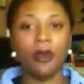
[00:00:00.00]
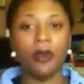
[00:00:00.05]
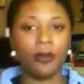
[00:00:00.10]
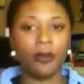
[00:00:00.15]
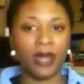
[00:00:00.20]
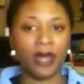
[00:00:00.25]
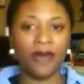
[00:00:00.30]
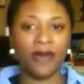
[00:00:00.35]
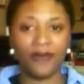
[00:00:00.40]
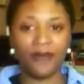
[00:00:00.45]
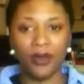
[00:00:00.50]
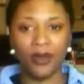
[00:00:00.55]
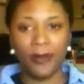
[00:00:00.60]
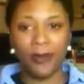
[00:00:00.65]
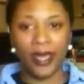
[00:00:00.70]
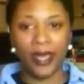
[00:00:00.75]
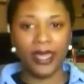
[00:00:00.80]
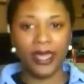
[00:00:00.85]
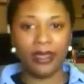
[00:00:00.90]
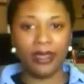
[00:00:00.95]
When I feel
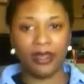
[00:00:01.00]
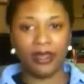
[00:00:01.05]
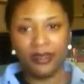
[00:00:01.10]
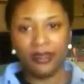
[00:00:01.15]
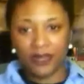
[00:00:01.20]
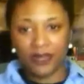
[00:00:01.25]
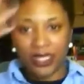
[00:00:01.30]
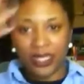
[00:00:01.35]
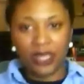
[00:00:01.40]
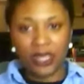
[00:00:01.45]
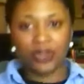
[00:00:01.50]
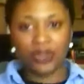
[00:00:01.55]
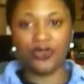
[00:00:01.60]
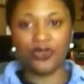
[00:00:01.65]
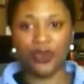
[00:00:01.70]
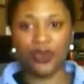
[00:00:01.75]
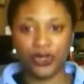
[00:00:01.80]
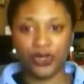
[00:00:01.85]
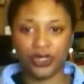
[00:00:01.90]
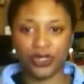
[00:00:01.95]
my hair and everything else
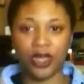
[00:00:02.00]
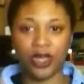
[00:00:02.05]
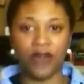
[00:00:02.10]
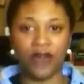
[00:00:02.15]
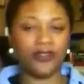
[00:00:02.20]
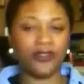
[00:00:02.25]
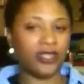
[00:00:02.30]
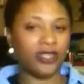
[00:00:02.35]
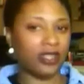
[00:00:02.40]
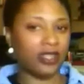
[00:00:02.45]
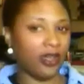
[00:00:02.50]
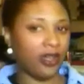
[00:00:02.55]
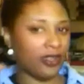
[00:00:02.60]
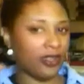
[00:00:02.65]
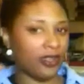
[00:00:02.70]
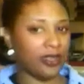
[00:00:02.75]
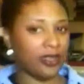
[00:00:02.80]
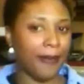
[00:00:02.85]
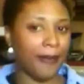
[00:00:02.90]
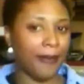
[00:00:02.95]
feels soft and
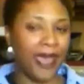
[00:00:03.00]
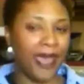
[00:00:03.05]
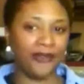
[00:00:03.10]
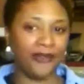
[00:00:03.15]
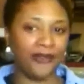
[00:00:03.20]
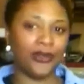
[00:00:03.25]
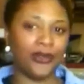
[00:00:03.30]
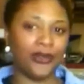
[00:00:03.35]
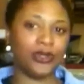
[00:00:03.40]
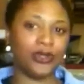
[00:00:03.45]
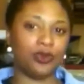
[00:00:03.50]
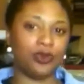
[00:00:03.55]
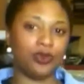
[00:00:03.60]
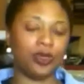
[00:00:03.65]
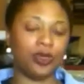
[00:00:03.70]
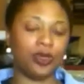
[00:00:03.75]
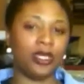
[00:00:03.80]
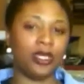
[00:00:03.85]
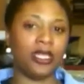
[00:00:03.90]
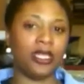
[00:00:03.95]
the back feels
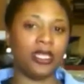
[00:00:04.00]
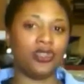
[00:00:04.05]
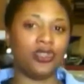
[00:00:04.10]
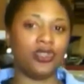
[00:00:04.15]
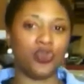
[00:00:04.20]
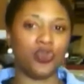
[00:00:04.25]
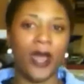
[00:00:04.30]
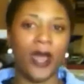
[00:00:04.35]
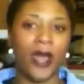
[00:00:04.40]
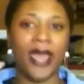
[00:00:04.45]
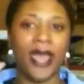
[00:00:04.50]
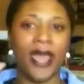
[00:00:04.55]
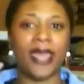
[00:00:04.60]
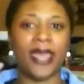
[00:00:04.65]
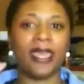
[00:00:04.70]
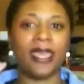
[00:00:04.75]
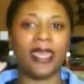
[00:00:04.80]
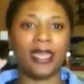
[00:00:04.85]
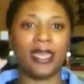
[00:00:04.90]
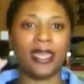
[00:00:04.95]
really
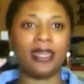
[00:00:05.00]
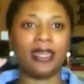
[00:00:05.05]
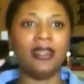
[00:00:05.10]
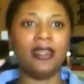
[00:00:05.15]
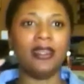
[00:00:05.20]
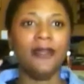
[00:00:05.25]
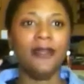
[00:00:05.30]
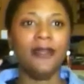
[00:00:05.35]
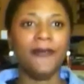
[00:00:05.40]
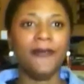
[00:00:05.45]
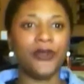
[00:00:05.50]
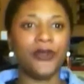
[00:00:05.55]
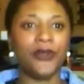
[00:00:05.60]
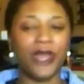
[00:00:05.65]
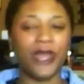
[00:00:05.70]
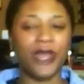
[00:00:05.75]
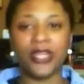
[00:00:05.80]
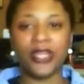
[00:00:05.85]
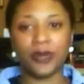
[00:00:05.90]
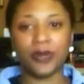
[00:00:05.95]
dry and you
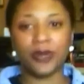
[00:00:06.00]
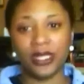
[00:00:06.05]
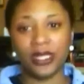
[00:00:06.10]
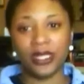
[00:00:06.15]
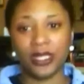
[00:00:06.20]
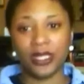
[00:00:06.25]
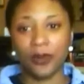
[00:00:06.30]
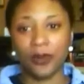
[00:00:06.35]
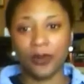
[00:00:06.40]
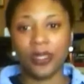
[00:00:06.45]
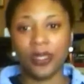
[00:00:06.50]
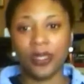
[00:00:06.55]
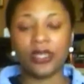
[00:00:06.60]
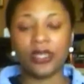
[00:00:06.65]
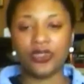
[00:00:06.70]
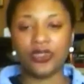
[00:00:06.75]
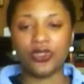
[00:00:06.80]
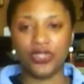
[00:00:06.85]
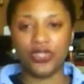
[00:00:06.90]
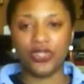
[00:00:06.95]
can't do anything with it,
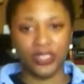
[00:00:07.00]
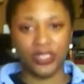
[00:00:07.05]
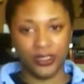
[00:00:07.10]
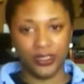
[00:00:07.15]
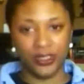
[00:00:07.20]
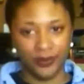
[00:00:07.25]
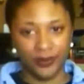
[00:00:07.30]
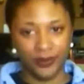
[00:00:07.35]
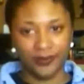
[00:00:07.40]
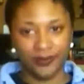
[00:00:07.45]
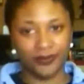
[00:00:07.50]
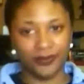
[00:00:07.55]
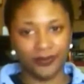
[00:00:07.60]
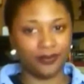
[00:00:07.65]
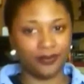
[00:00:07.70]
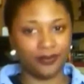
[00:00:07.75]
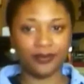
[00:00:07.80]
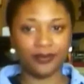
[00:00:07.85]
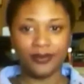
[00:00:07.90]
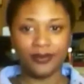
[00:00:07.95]
you should just,
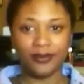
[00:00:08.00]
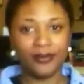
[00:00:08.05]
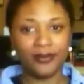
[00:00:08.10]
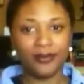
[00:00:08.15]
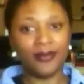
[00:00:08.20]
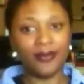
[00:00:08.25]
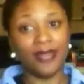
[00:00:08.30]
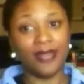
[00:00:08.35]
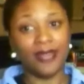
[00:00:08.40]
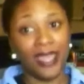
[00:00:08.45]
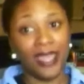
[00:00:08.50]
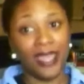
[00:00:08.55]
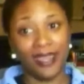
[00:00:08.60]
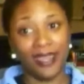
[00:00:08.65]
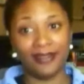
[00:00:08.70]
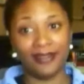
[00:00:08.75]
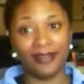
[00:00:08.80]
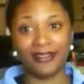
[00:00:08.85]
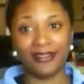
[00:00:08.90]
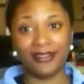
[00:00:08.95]

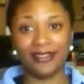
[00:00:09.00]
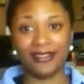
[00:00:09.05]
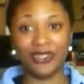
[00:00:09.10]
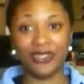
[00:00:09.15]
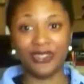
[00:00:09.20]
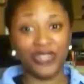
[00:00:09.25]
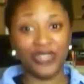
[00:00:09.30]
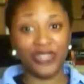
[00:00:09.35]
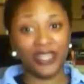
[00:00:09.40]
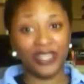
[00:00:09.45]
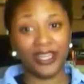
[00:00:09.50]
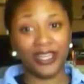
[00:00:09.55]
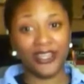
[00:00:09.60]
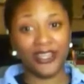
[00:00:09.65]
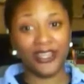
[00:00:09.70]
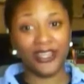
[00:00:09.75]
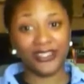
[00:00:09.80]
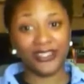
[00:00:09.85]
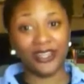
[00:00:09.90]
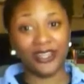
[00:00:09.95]
hey, you need to cut
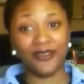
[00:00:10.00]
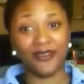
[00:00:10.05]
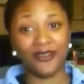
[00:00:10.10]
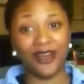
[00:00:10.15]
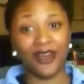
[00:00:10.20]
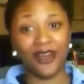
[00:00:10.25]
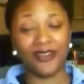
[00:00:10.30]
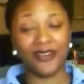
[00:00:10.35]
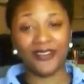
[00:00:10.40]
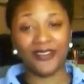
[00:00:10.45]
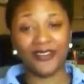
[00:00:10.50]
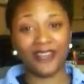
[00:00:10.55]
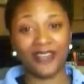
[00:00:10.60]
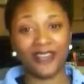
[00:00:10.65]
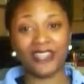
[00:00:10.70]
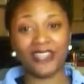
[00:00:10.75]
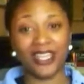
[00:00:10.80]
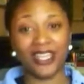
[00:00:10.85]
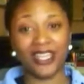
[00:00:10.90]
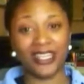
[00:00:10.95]
your stuff off. You
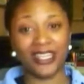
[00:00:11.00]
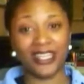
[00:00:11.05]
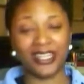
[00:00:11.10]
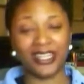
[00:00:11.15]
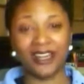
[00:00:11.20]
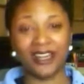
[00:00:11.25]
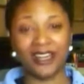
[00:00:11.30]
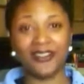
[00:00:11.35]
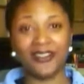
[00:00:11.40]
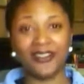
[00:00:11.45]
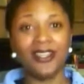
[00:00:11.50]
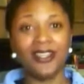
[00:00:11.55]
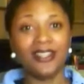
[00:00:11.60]
have to cut that off.